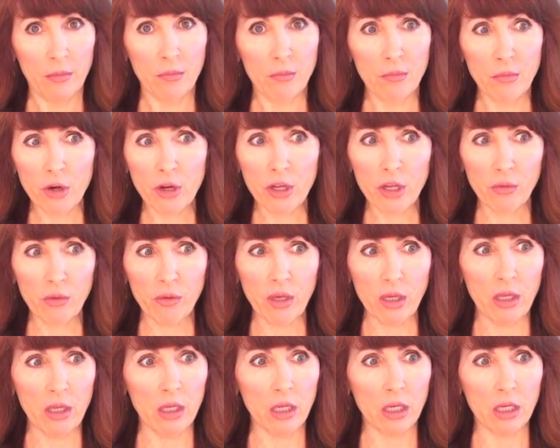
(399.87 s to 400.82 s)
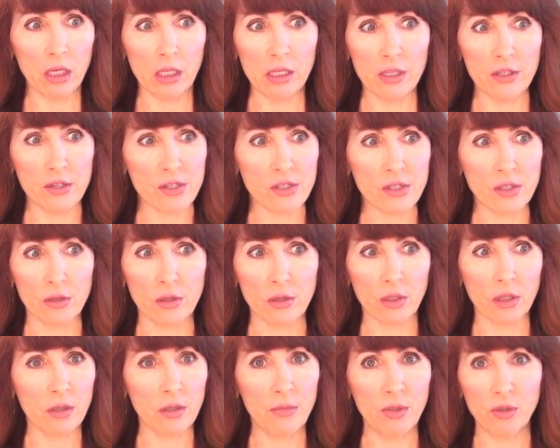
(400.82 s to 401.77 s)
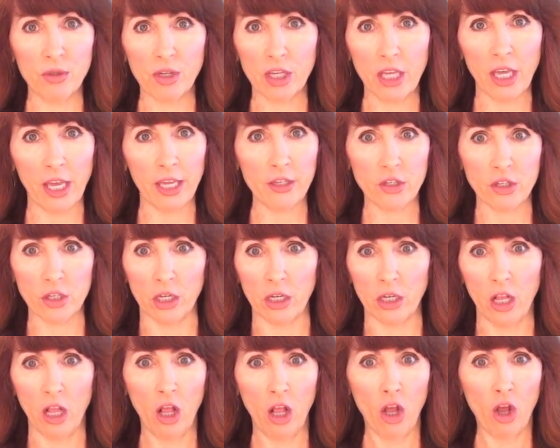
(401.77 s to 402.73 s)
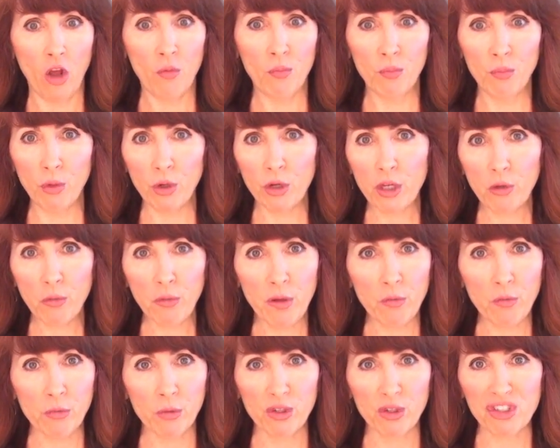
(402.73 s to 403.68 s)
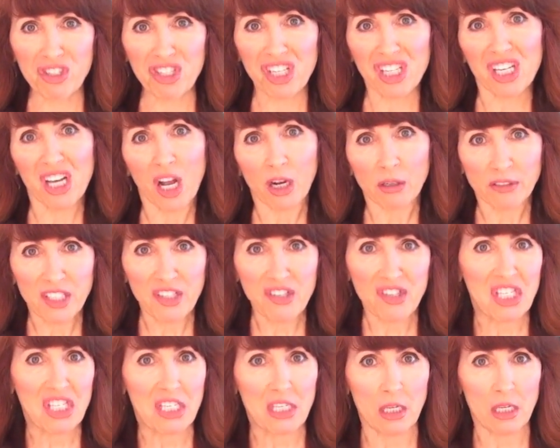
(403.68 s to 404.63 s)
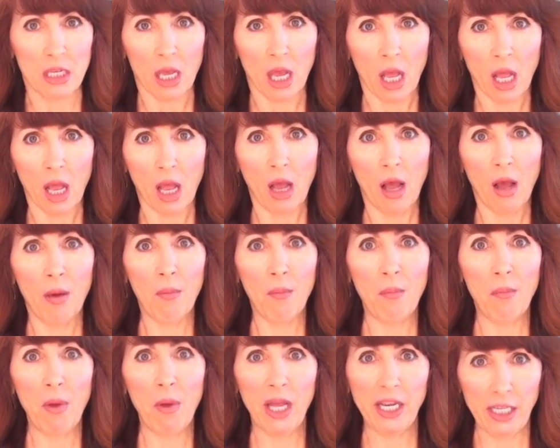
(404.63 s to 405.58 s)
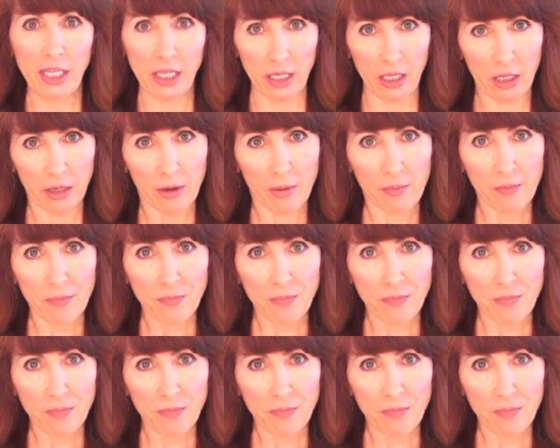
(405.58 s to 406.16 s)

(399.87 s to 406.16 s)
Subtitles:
Mercury is communication. Mercury rules currency, money,